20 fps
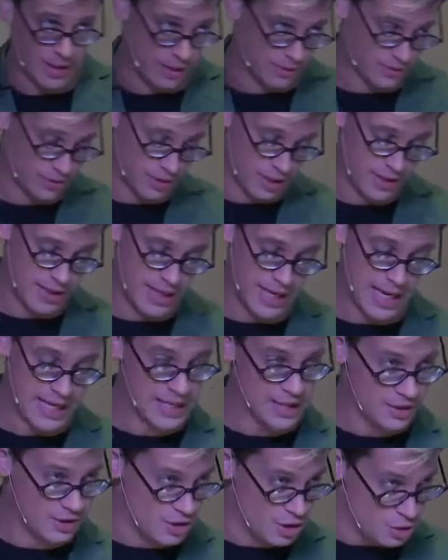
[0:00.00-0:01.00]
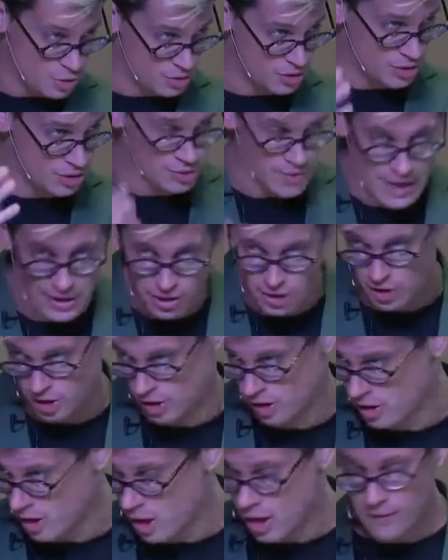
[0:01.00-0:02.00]
them out on it, they need a new
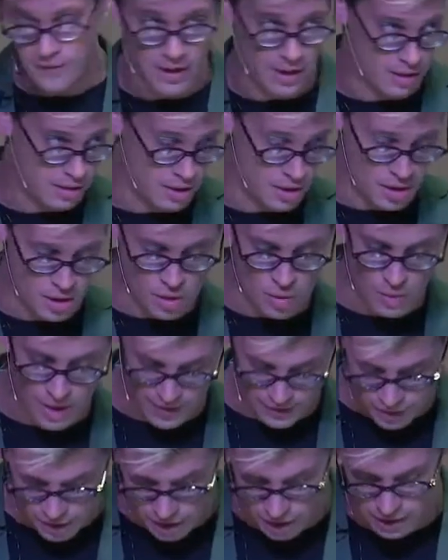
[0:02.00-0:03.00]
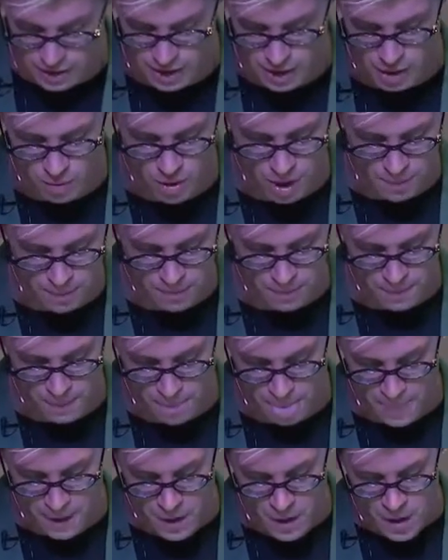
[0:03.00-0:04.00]
strategy. They need a new way of shutting you up.
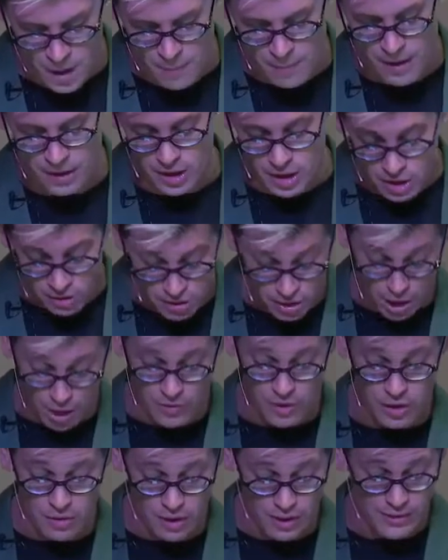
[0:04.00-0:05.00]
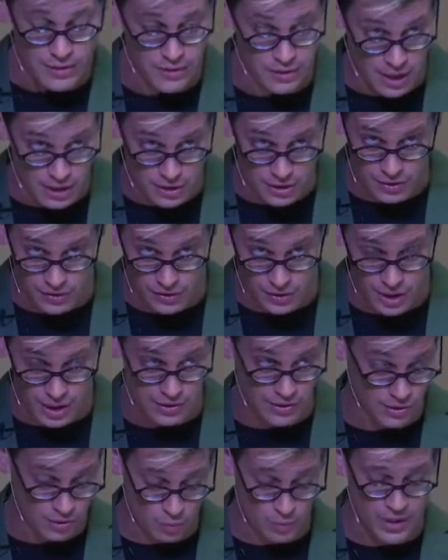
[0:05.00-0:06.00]
About a year ago, the United Nations
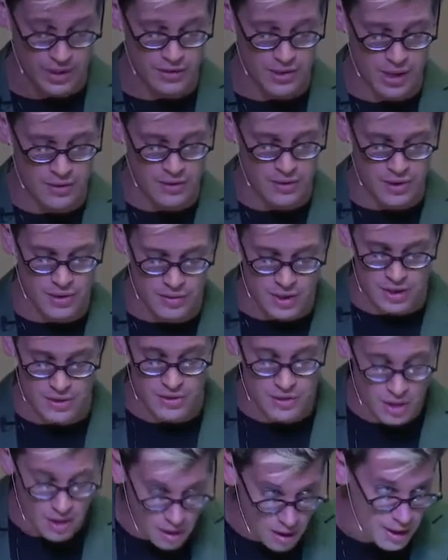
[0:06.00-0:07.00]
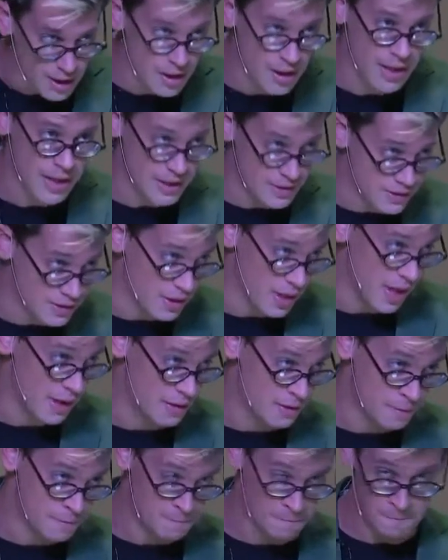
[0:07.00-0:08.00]
suggested that we censor the entire
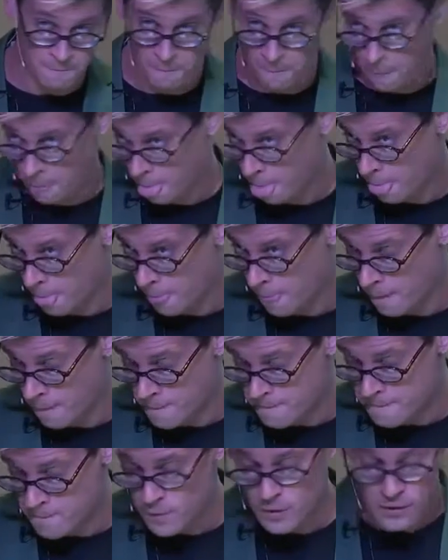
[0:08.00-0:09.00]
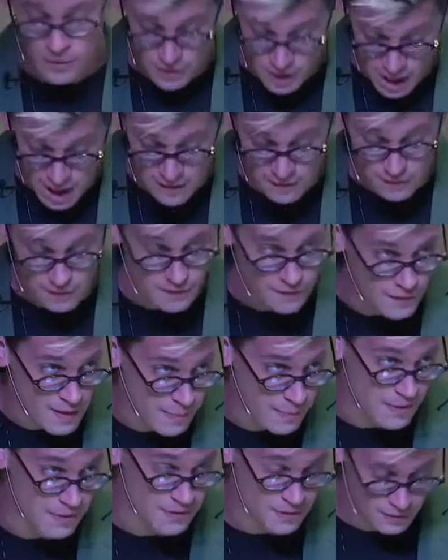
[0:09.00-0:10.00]
internet to save
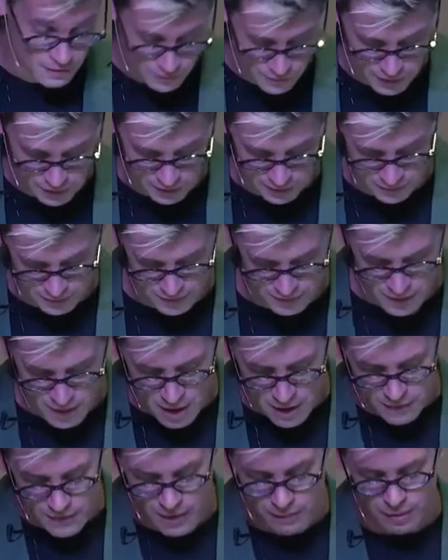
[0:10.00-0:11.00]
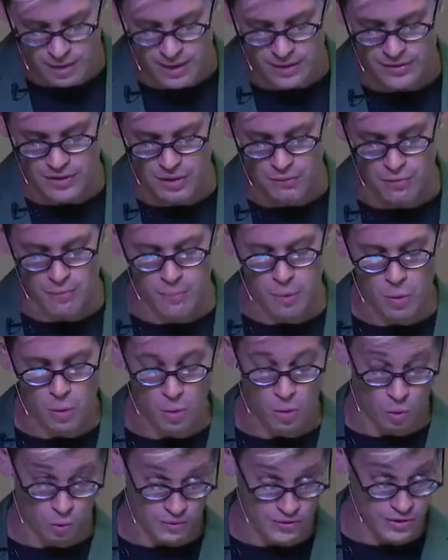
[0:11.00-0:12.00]
feminist feelings. They released a
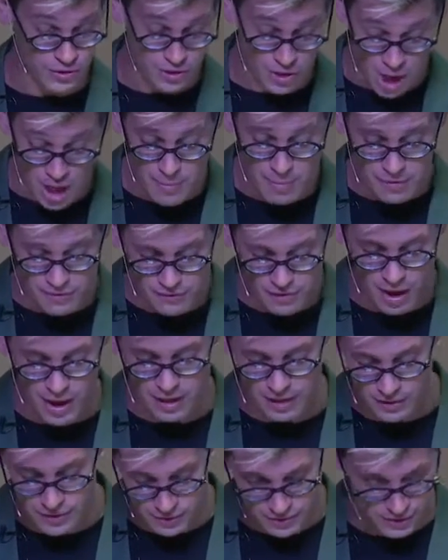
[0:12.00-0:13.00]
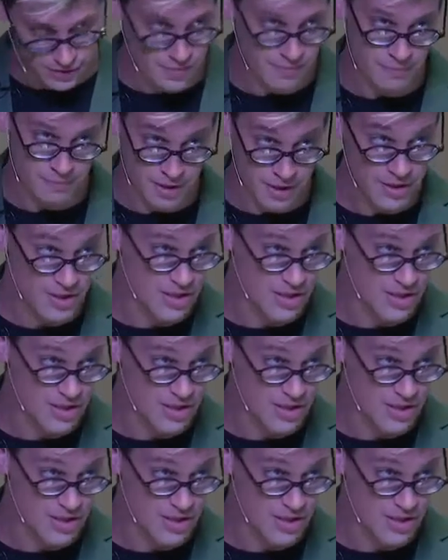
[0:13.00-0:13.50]
report called Cyber Violence